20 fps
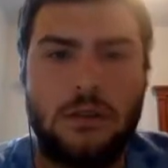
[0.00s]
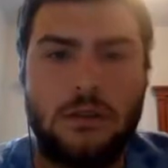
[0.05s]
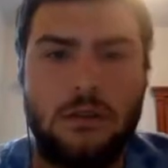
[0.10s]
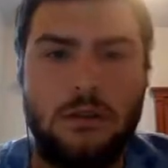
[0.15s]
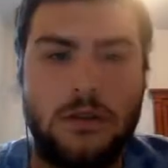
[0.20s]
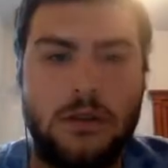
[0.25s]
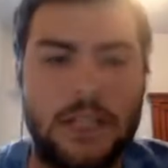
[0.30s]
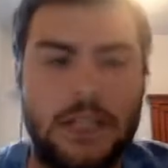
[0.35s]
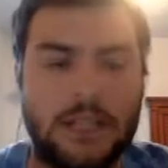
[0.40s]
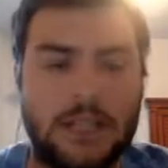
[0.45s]

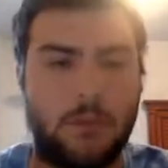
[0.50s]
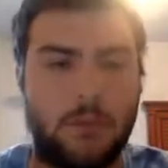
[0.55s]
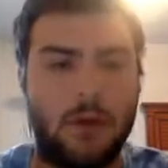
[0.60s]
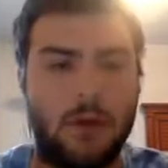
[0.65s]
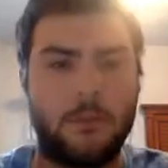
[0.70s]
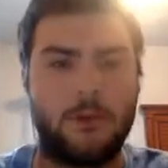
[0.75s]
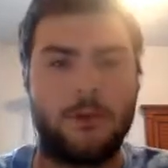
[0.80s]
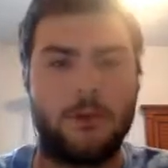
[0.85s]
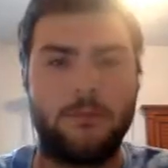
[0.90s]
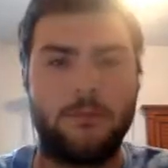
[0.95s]
That's a
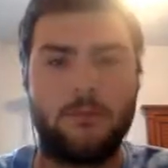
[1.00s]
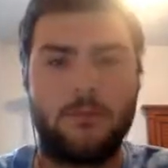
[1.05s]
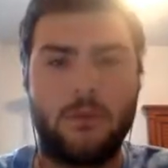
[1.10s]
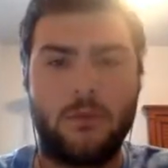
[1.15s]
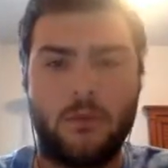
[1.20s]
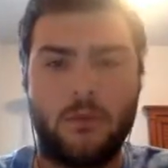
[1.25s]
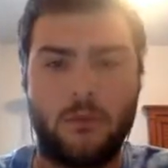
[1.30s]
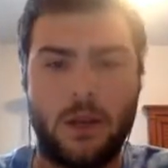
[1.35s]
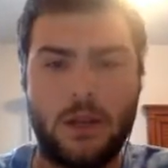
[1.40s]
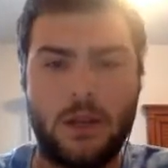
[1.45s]
bummer.
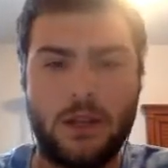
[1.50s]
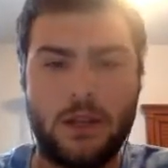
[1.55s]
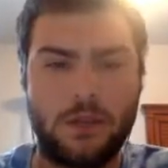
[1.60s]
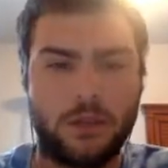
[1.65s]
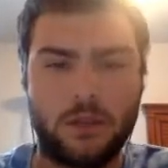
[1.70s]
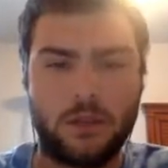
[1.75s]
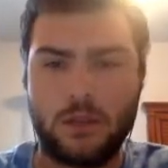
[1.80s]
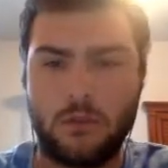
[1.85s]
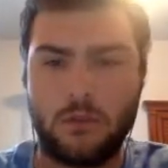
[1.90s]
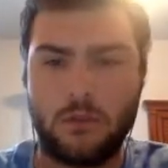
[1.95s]
Why did that do
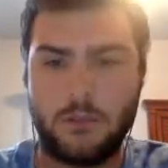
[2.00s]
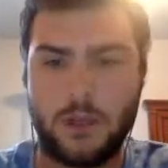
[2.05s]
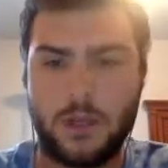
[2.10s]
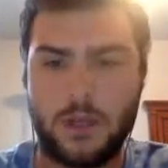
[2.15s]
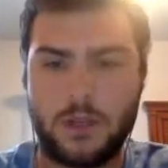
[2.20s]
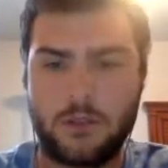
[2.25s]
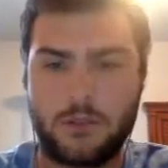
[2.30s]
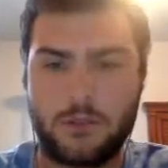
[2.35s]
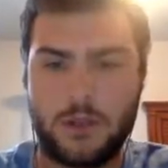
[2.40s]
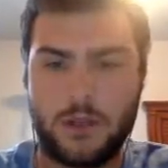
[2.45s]
so
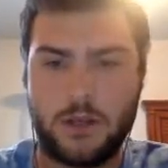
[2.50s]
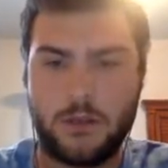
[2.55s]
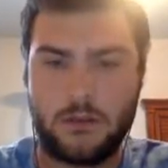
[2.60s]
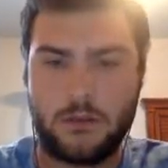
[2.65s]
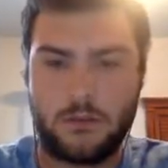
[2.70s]
much, man?